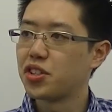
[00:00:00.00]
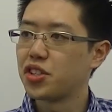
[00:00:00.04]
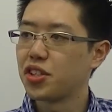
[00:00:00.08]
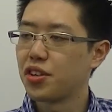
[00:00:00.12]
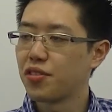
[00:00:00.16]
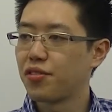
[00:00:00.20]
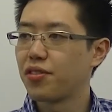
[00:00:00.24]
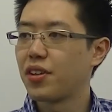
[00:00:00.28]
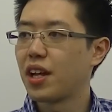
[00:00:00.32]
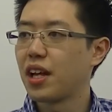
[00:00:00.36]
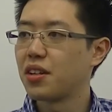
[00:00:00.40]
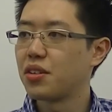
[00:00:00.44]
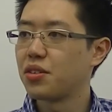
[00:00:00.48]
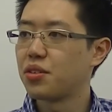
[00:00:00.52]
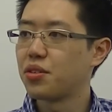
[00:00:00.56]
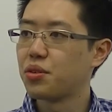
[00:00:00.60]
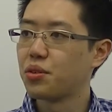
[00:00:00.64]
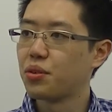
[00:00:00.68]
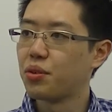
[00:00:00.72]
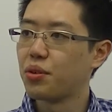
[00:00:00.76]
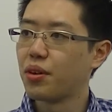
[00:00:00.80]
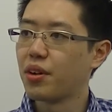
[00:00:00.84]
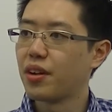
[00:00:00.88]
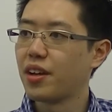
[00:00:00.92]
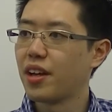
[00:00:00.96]
shift that
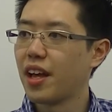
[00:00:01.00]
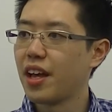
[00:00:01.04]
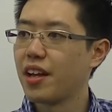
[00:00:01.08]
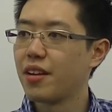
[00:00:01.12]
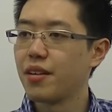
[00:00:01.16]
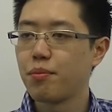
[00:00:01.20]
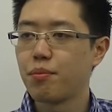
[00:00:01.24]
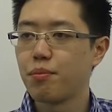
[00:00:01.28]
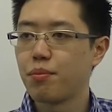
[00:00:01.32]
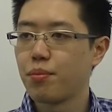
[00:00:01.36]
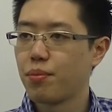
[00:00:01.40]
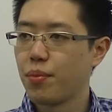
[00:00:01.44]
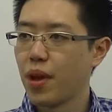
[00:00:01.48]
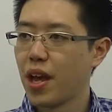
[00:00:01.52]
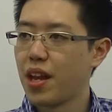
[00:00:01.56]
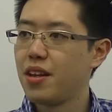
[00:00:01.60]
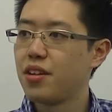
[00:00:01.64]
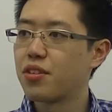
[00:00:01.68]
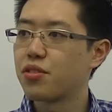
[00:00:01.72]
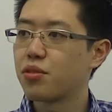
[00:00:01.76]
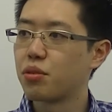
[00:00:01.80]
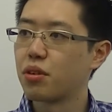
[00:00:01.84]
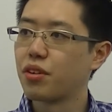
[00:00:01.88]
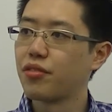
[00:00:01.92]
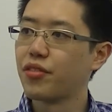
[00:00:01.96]
to
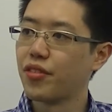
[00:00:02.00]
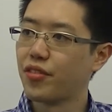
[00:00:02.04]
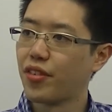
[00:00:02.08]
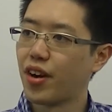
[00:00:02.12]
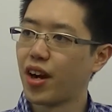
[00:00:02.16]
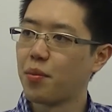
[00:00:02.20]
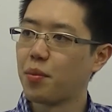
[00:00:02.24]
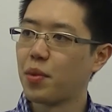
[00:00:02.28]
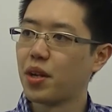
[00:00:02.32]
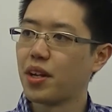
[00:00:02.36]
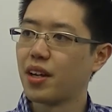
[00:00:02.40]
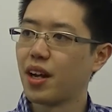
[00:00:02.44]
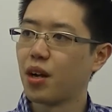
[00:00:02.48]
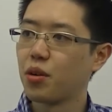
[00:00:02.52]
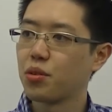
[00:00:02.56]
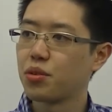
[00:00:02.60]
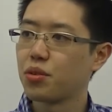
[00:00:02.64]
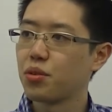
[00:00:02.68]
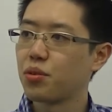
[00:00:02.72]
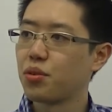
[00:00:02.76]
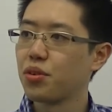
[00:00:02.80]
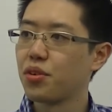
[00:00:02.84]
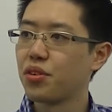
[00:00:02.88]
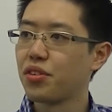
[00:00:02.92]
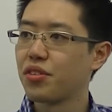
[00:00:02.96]
any sort of environment,
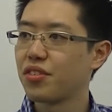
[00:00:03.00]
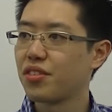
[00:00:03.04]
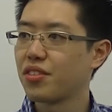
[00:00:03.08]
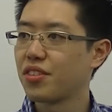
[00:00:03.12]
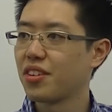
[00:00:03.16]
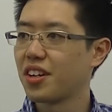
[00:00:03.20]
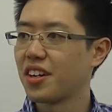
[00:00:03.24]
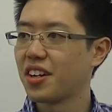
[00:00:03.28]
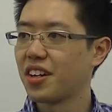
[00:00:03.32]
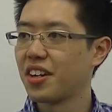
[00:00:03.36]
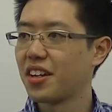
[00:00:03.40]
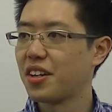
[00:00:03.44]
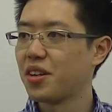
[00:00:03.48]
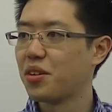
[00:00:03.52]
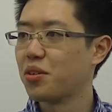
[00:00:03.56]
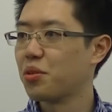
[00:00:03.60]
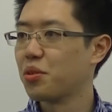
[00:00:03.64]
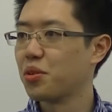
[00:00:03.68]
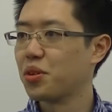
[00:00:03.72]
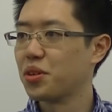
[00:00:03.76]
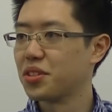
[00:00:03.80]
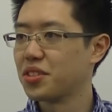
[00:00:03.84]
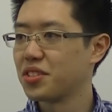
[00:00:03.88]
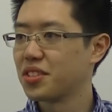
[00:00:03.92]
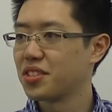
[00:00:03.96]
outdoors,
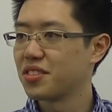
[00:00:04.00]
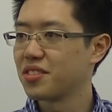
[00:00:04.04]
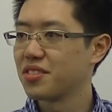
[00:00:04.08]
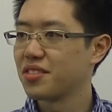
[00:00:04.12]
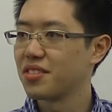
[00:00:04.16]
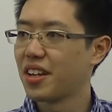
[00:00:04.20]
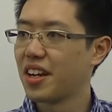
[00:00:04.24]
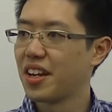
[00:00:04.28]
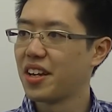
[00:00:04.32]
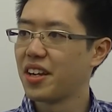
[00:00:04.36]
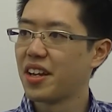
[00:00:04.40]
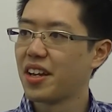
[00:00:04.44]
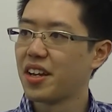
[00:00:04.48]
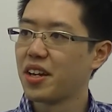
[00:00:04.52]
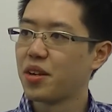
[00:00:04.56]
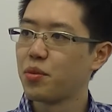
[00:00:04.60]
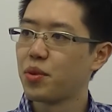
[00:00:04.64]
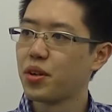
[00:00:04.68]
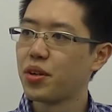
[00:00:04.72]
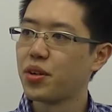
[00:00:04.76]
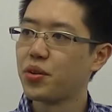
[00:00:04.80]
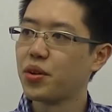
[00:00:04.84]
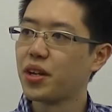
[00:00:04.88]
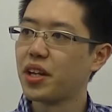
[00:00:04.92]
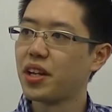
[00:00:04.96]
indoors,
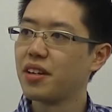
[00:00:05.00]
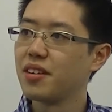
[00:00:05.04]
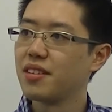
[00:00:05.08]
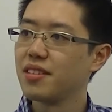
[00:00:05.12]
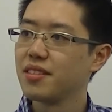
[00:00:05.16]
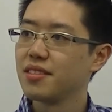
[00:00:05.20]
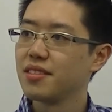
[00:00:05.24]
anywhere you need.